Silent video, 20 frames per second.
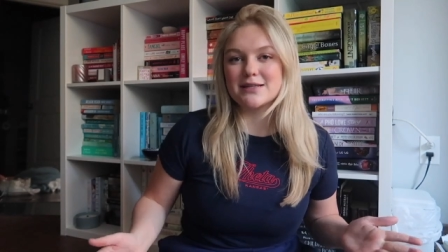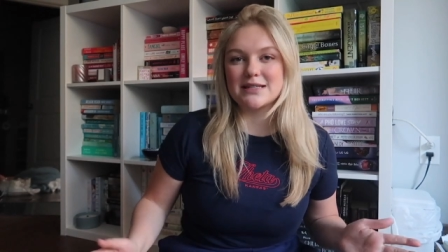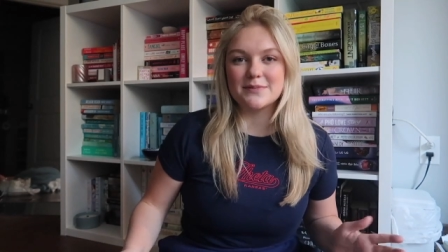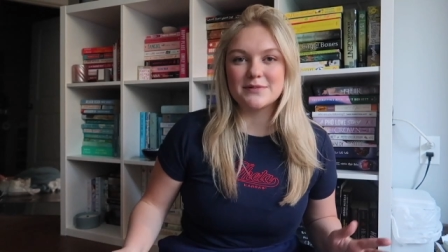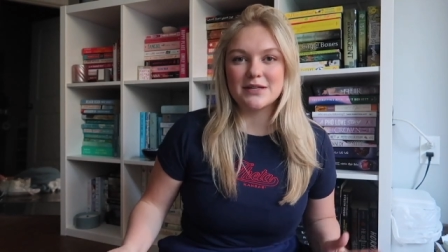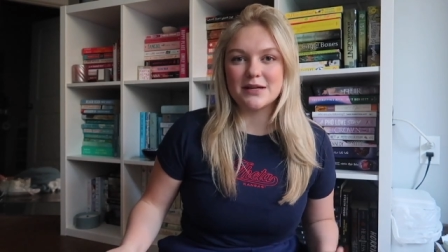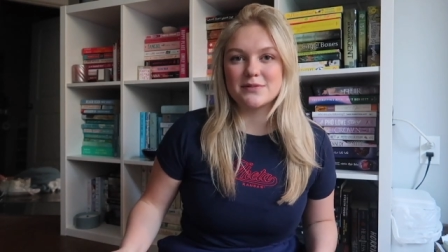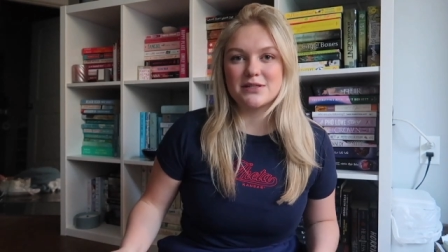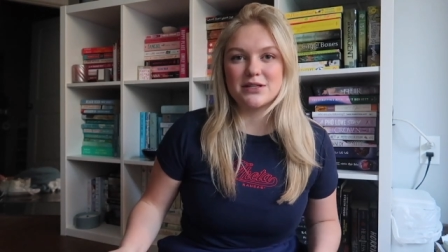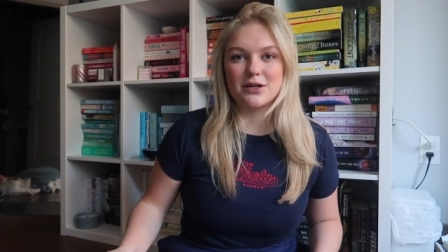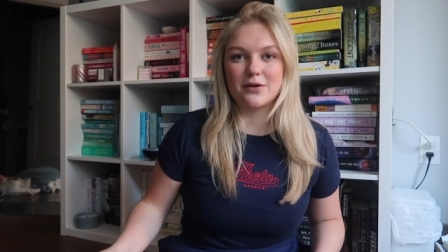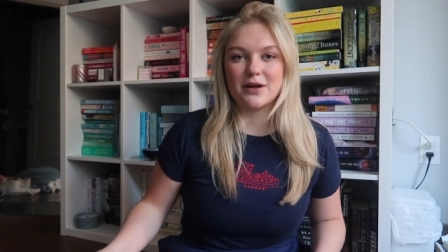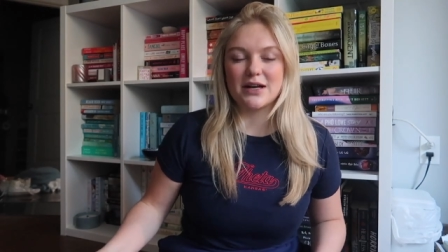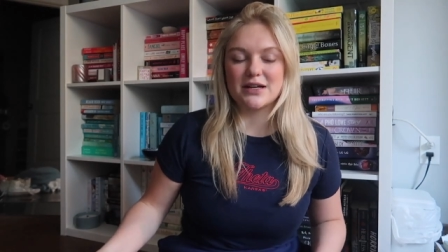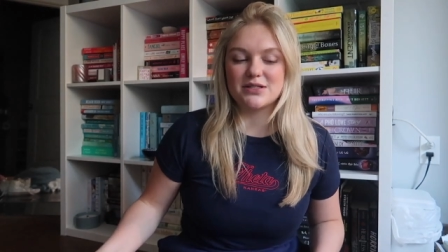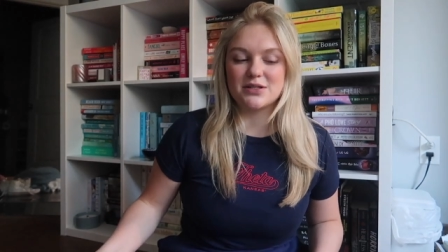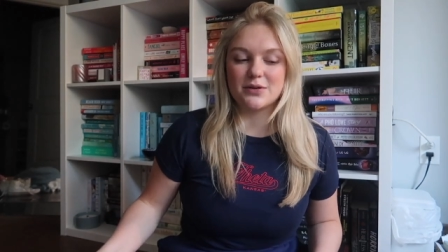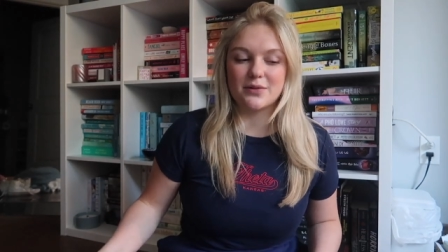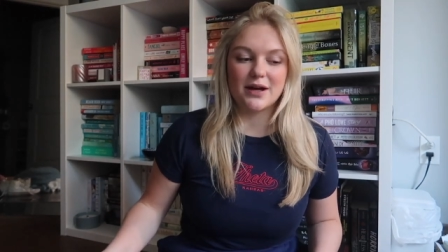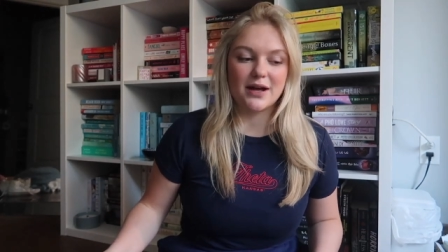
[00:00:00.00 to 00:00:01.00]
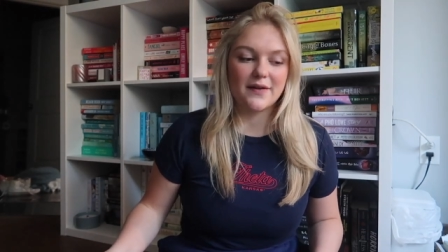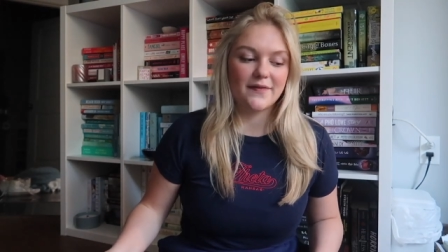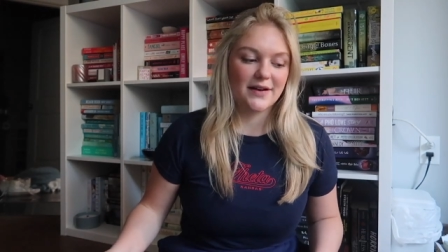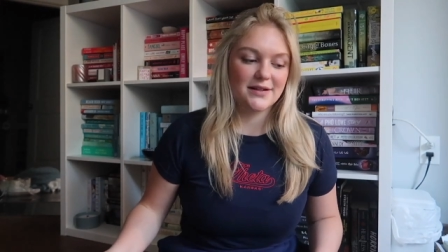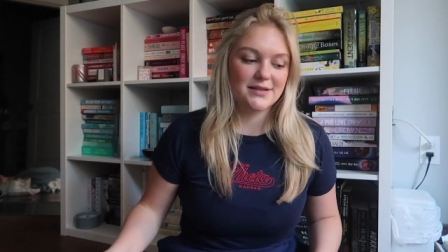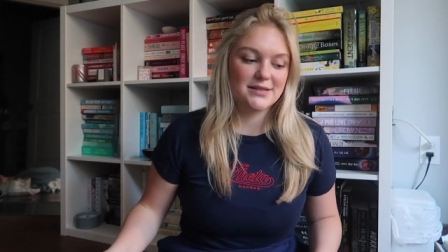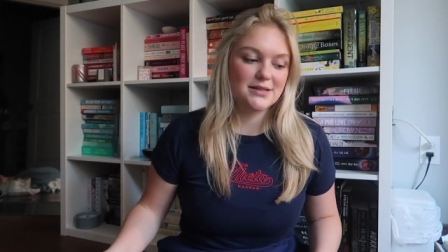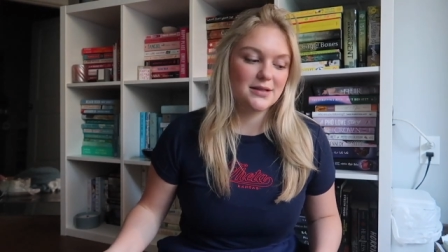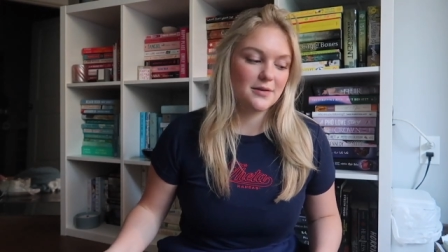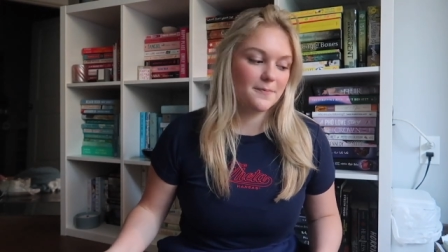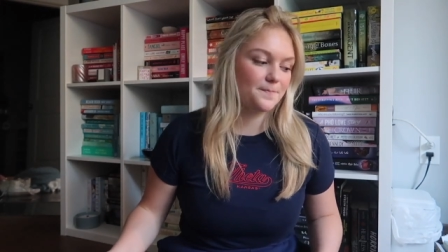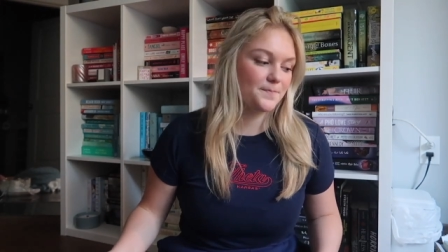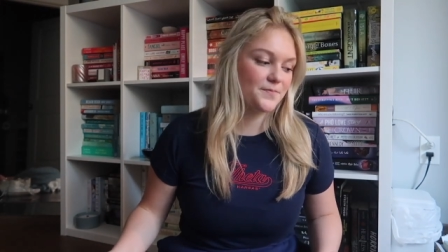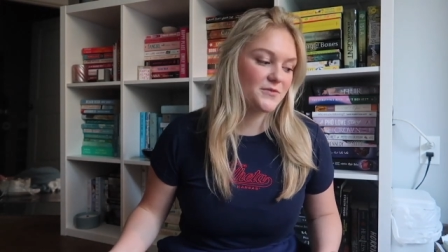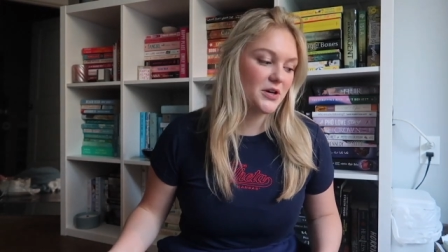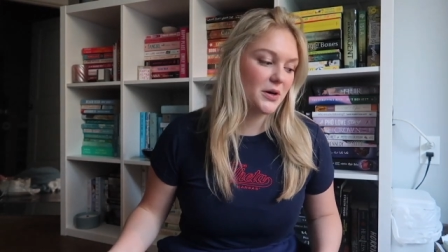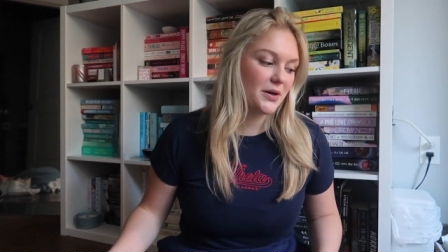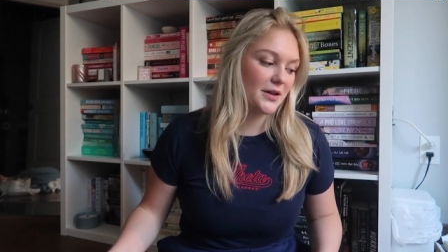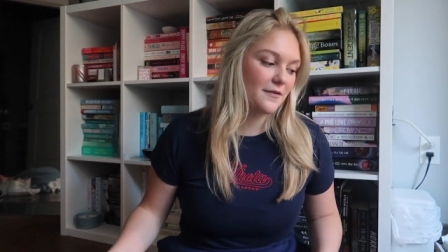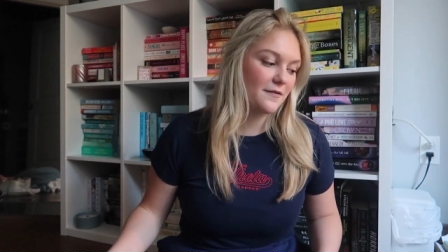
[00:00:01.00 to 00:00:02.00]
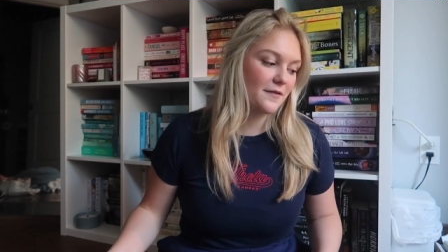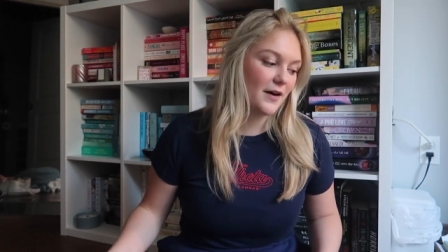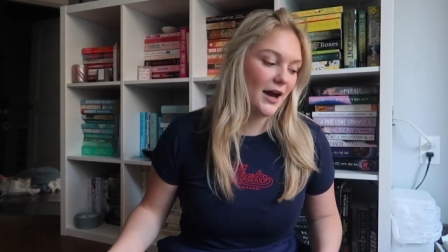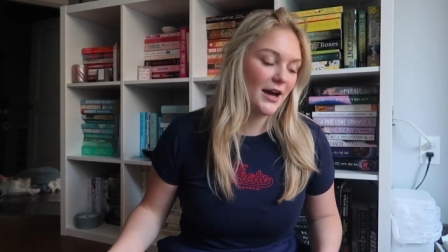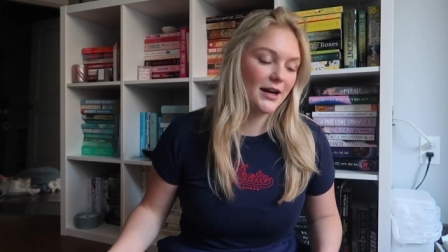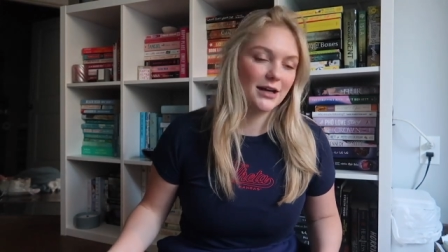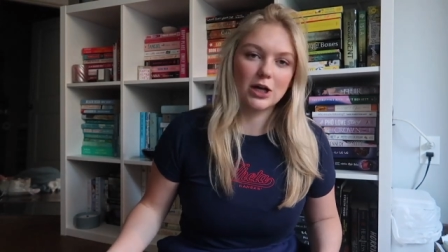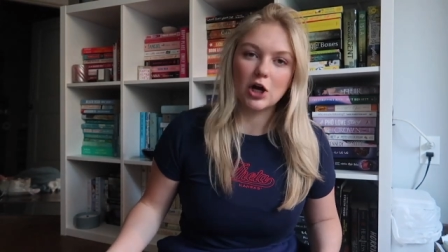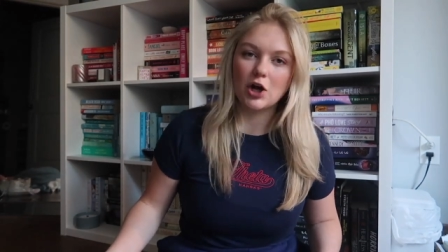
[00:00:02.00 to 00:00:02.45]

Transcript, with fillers: Sometimes you don't get to it, and that's totally fine.